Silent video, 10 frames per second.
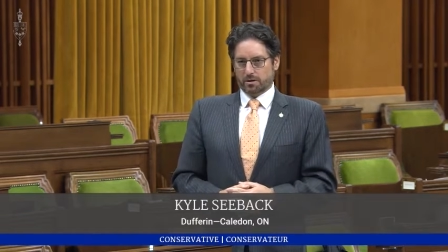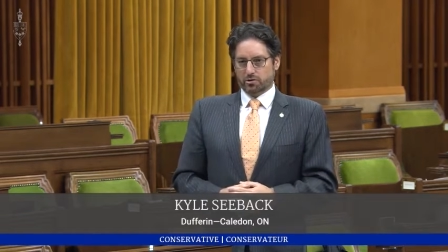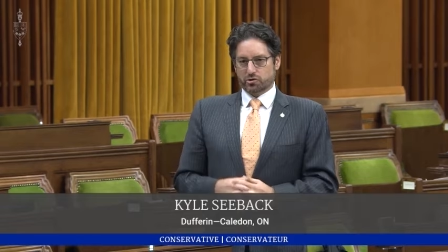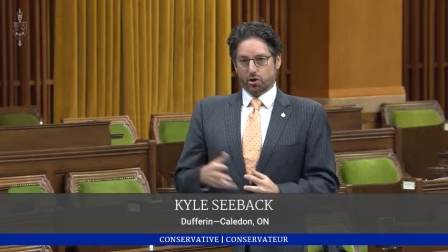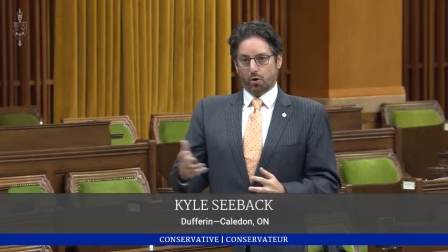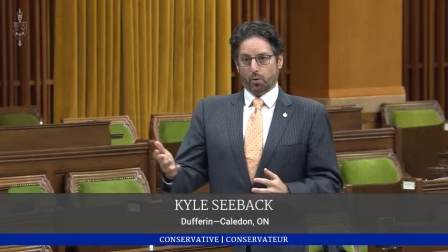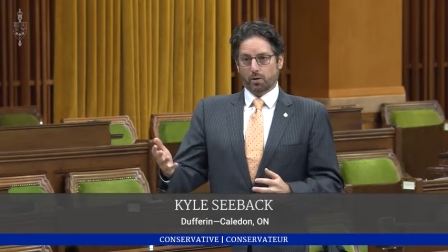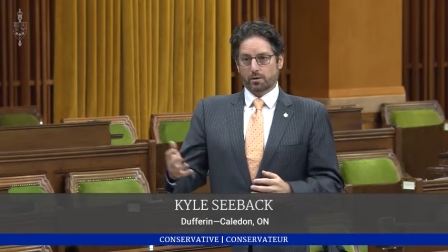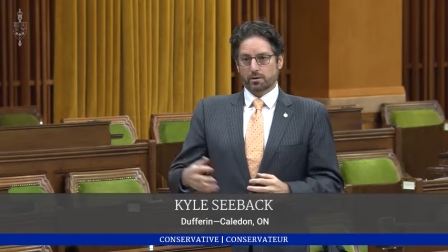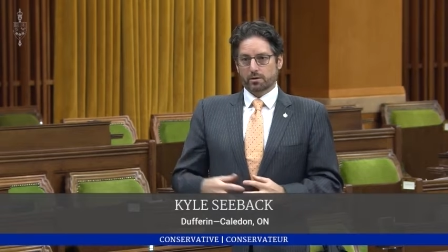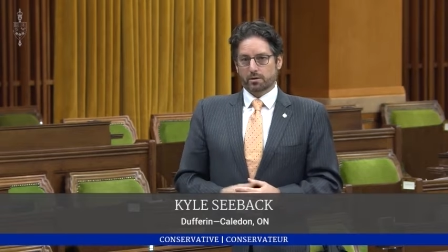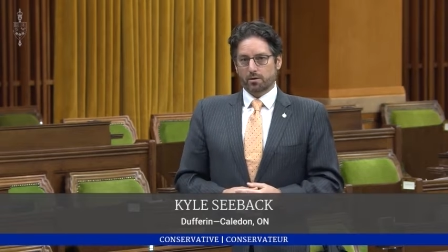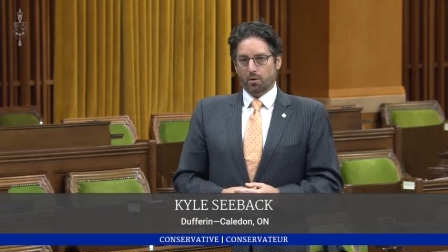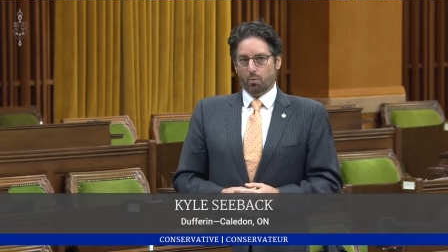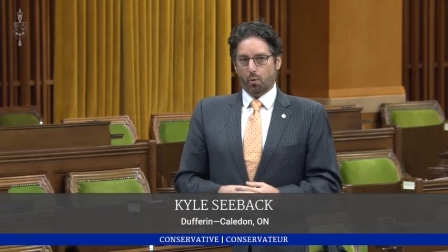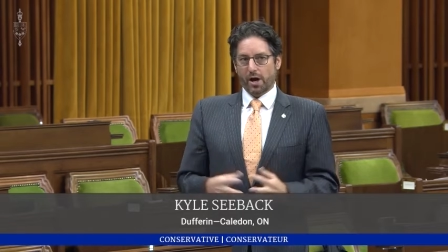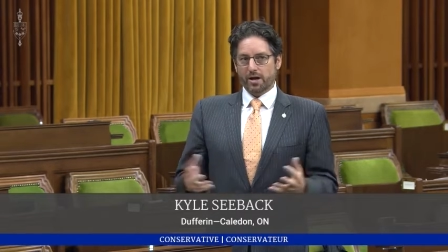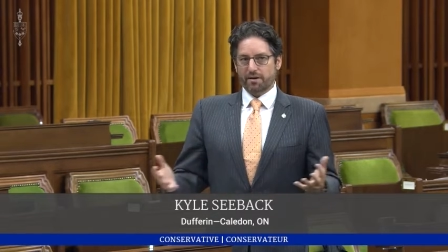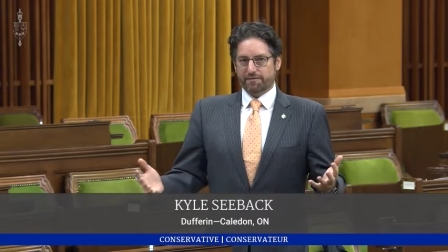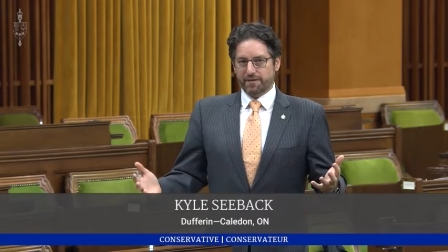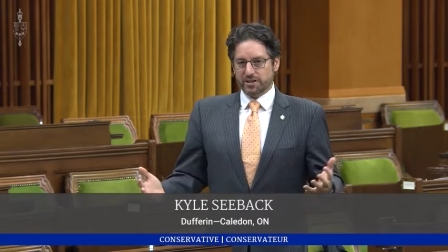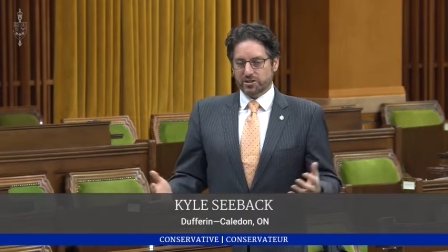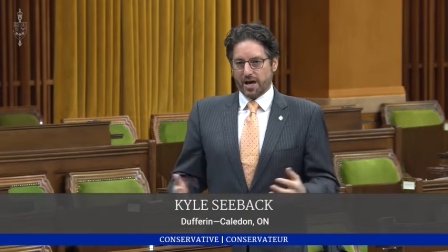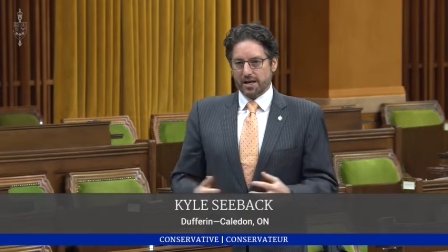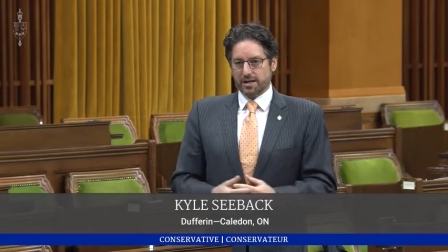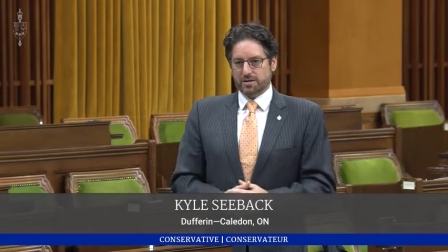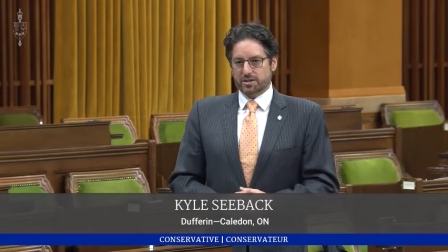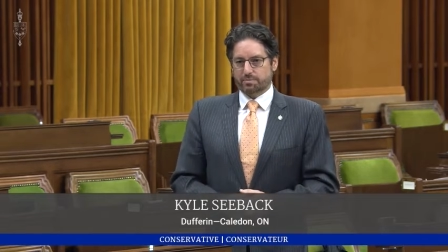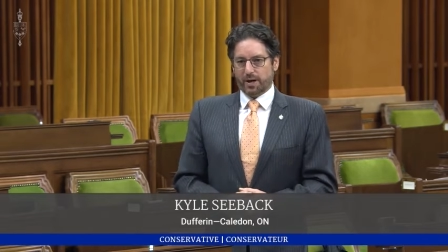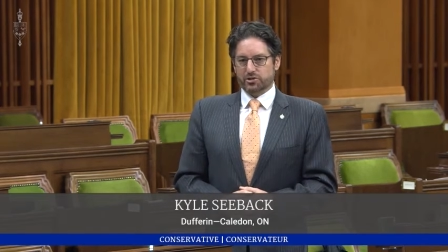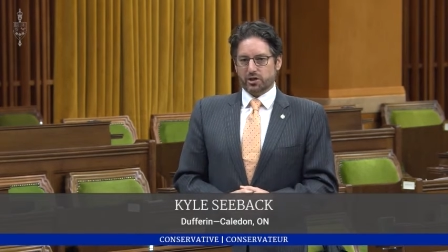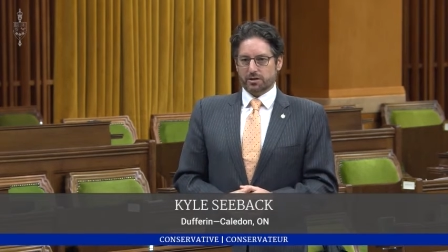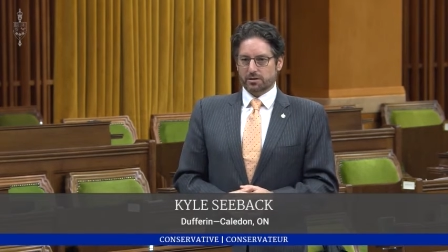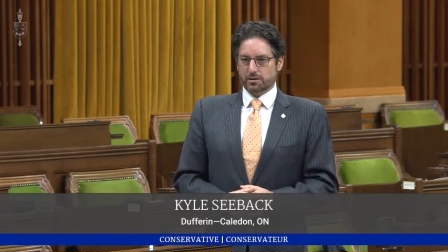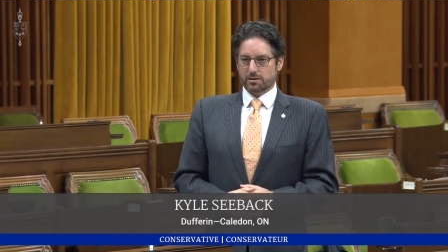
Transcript: So, why not fix that in this budget?